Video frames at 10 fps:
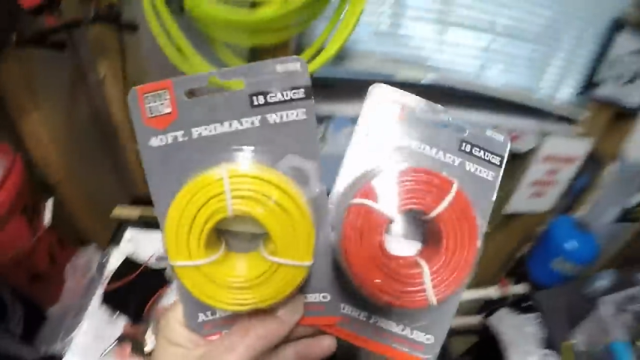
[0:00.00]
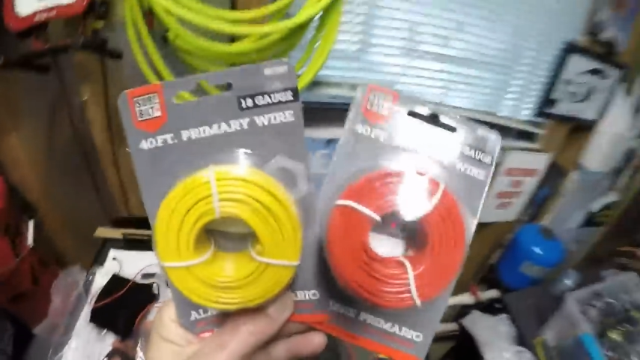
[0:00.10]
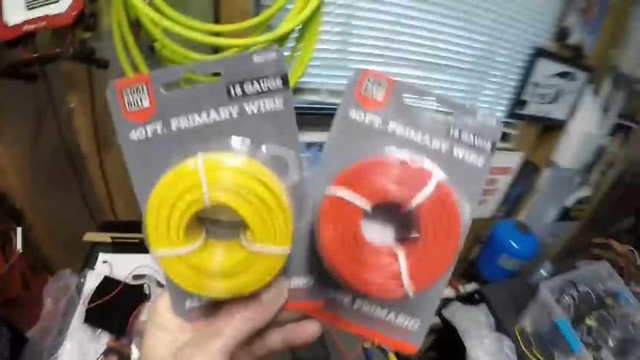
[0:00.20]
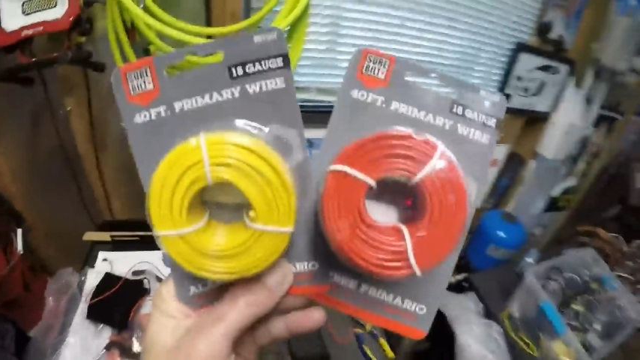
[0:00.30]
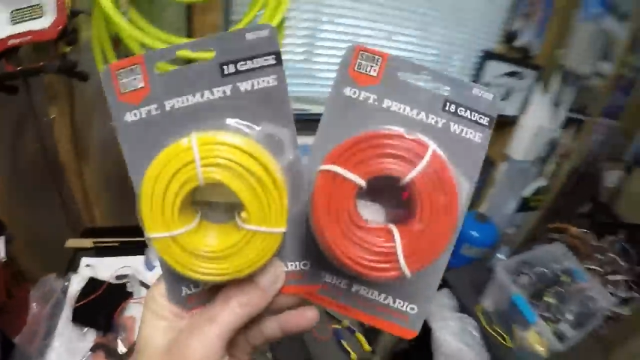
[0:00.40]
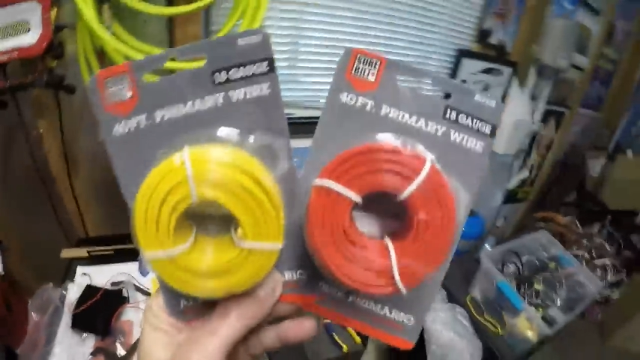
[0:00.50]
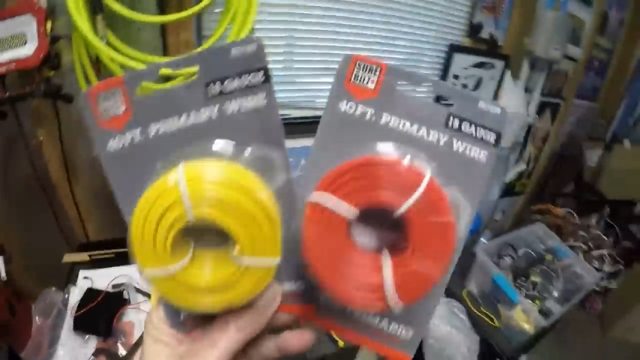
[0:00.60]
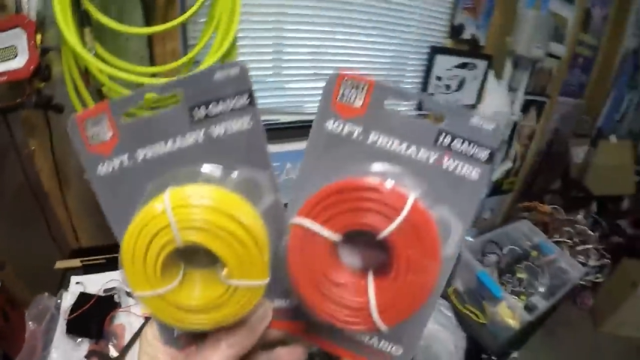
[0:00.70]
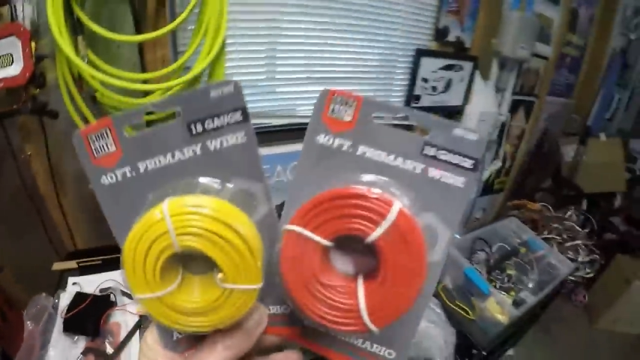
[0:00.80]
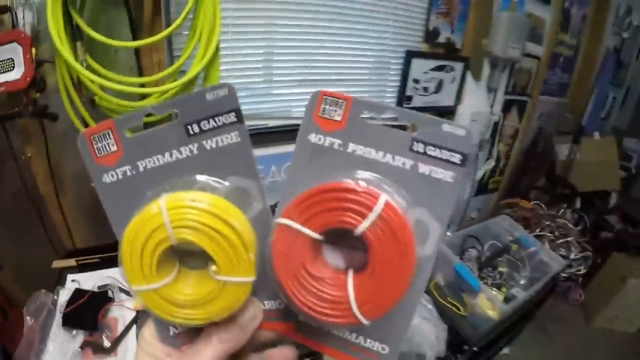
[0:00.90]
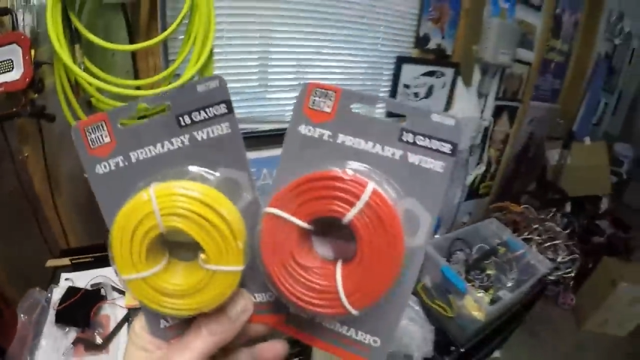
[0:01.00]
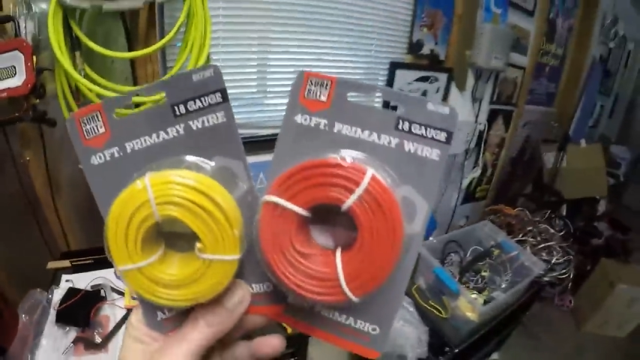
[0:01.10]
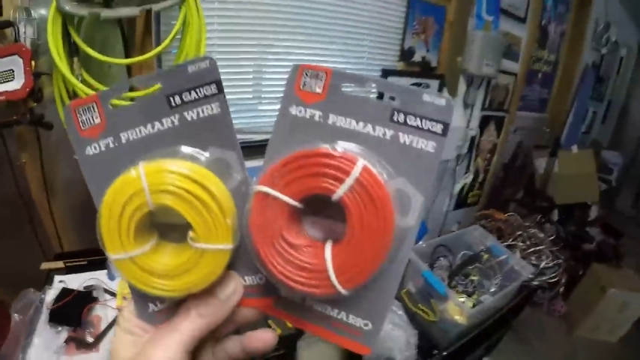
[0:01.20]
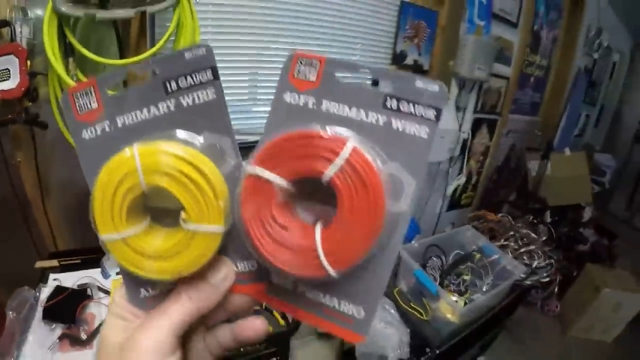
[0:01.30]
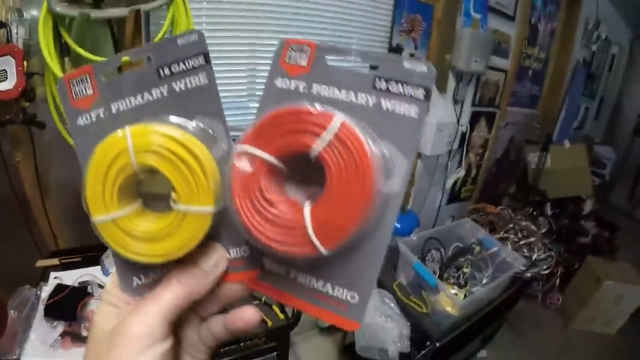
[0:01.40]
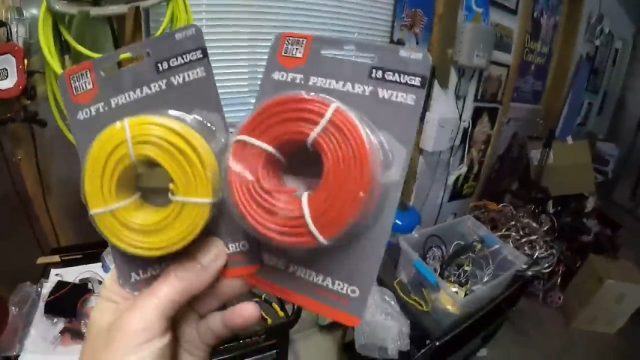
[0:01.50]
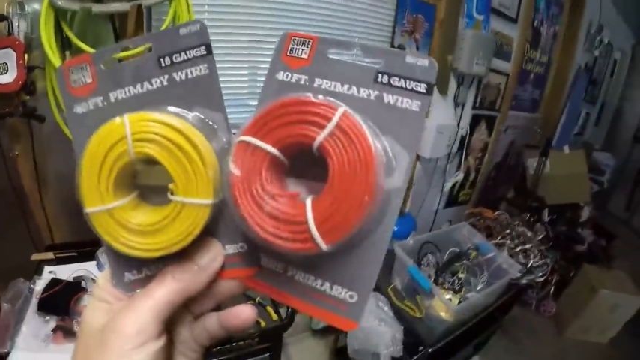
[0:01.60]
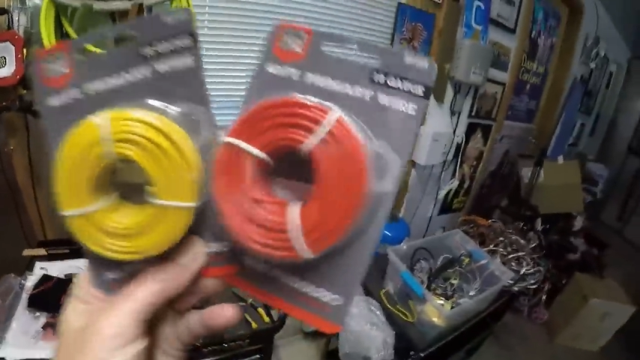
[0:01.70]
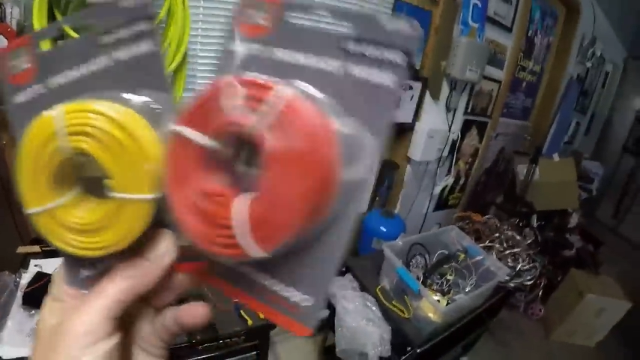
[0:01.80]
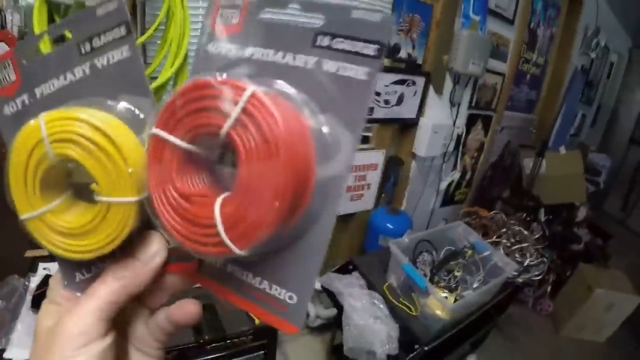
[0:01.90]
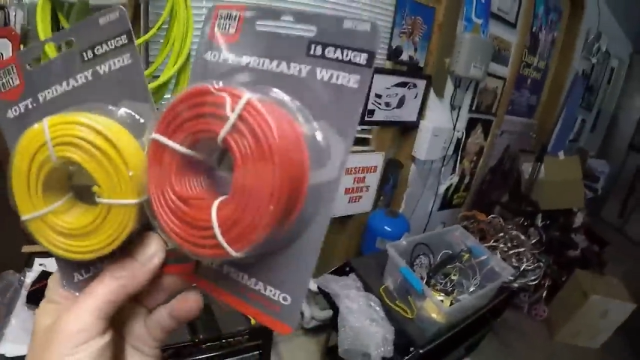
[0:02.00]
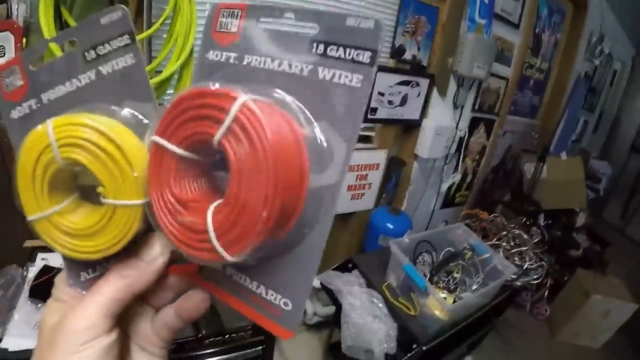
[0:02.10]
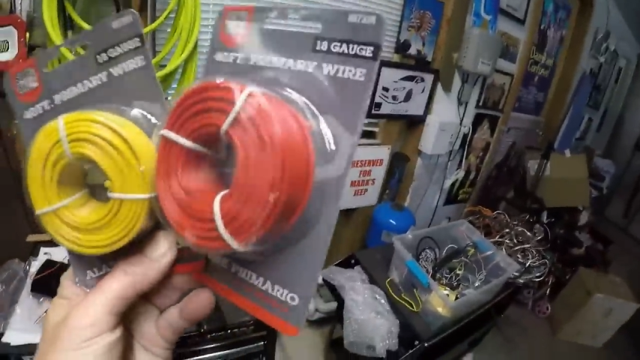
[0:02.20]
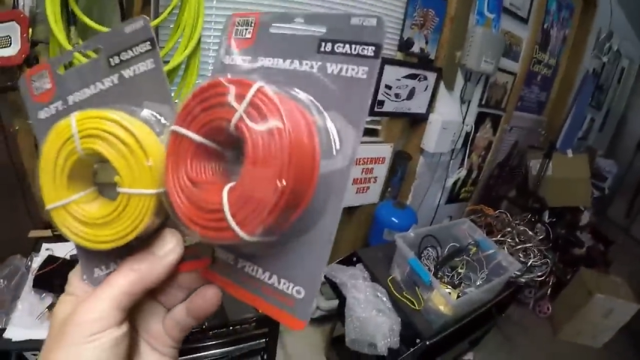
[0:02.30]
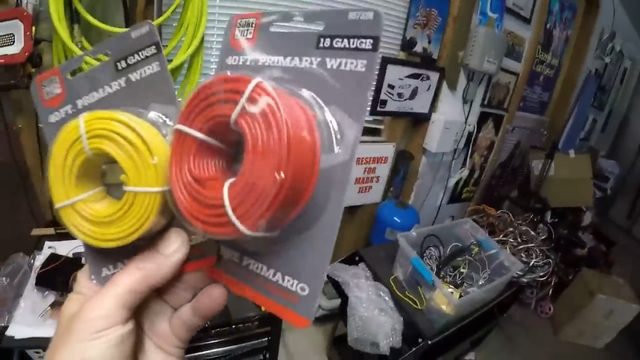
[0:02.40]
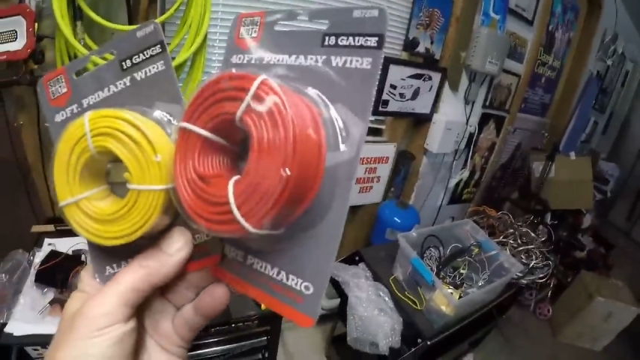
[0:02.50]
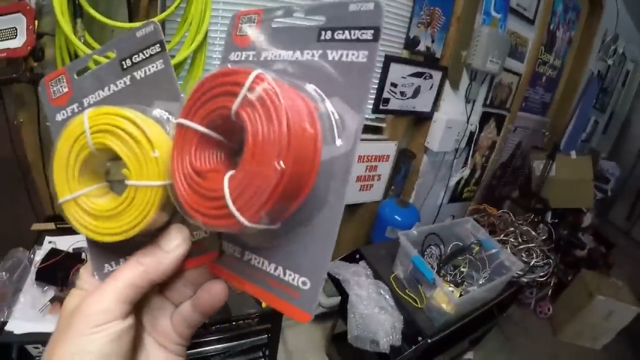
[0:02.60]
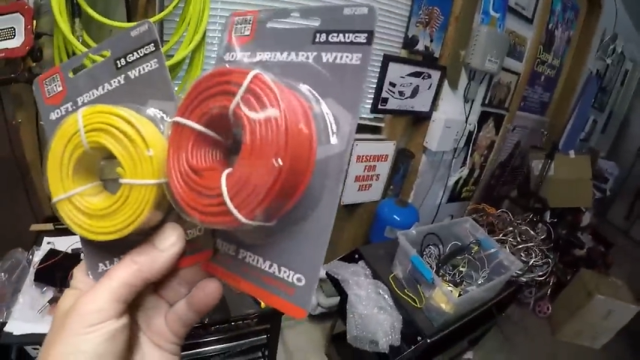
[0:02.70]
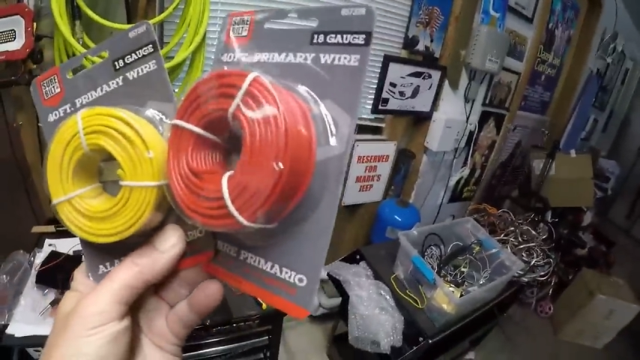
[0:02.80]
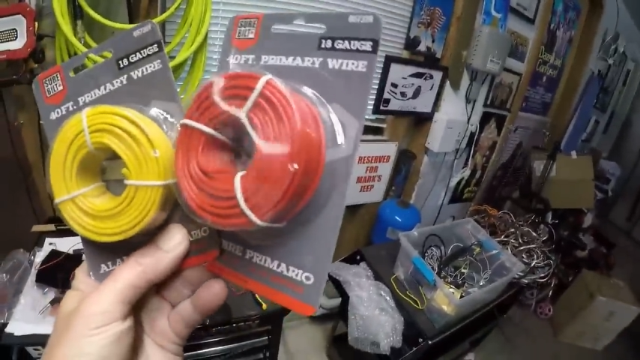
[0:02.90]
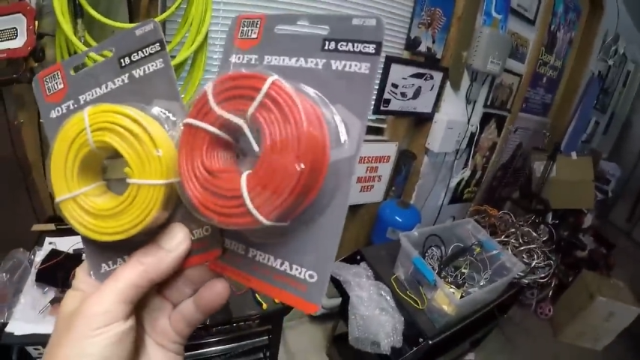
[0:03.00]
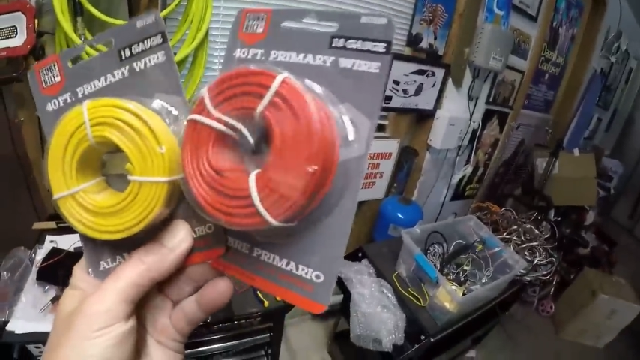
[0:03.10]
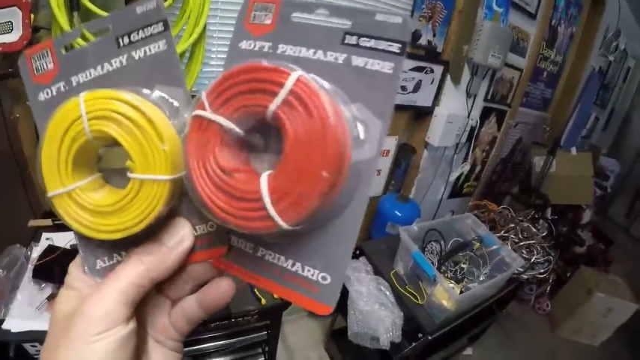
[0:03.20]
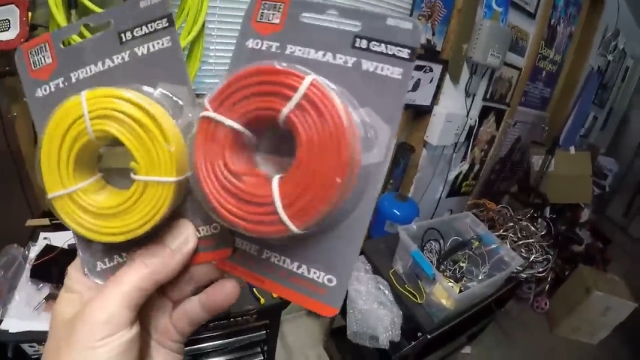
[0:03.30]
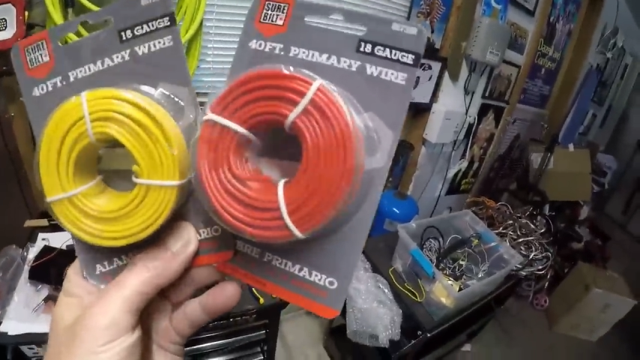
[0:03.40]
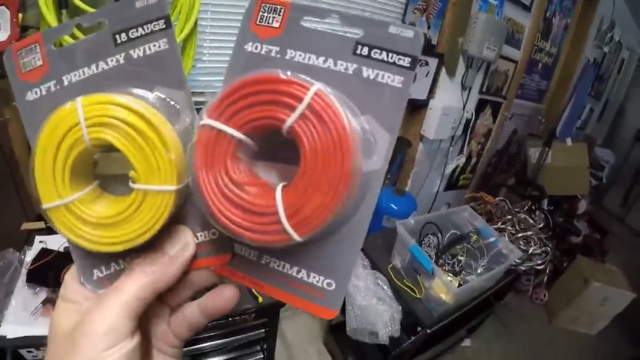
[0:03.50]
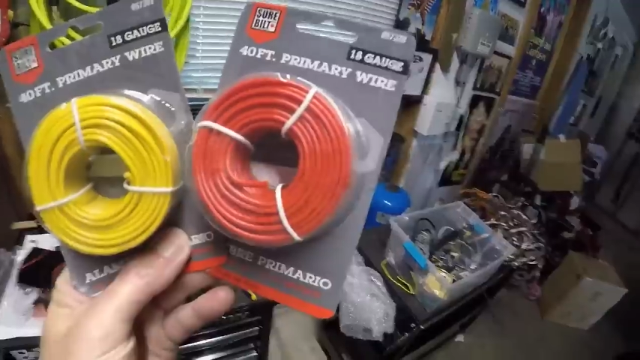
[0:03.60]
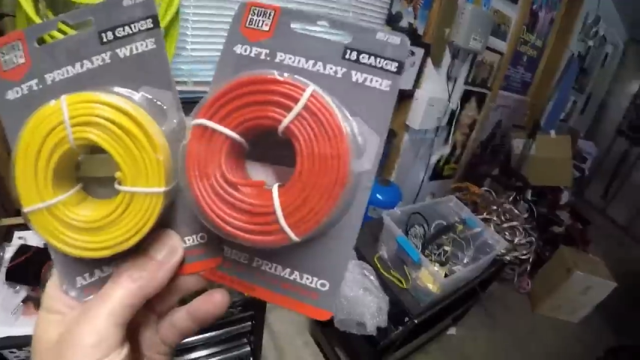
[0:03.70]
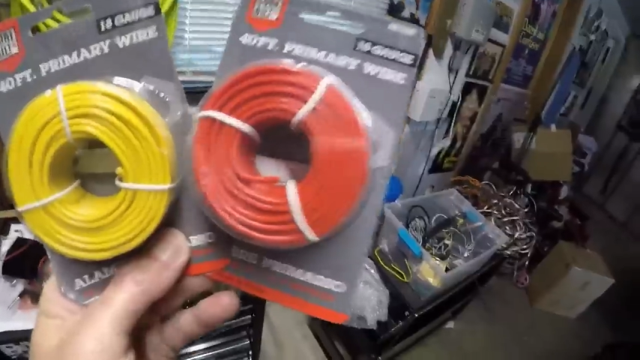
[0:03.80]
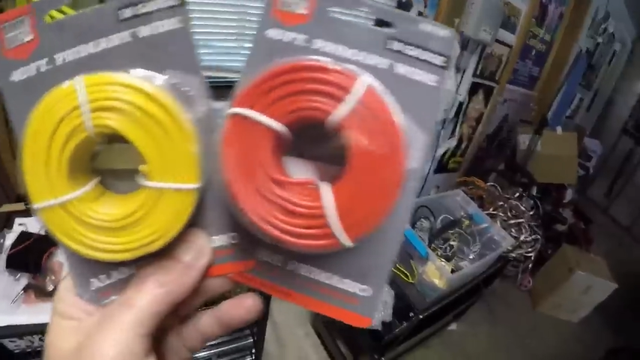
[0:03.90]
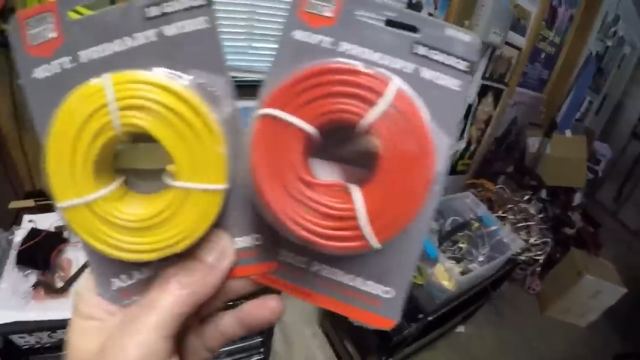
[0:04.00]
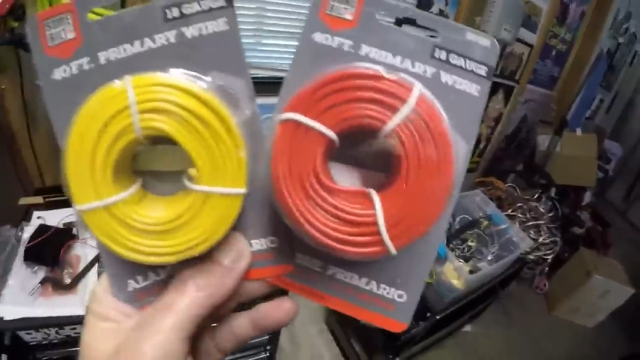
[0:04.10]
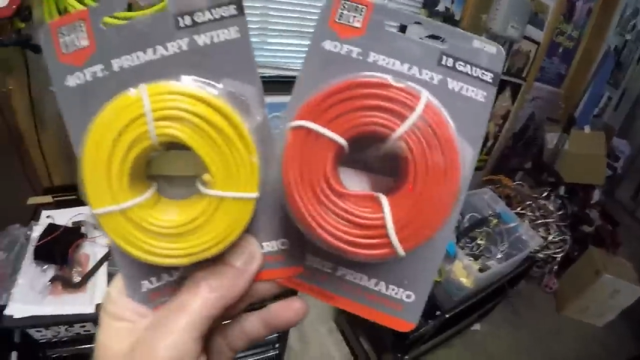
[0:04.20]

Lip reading: Nobody's mouth can be seen.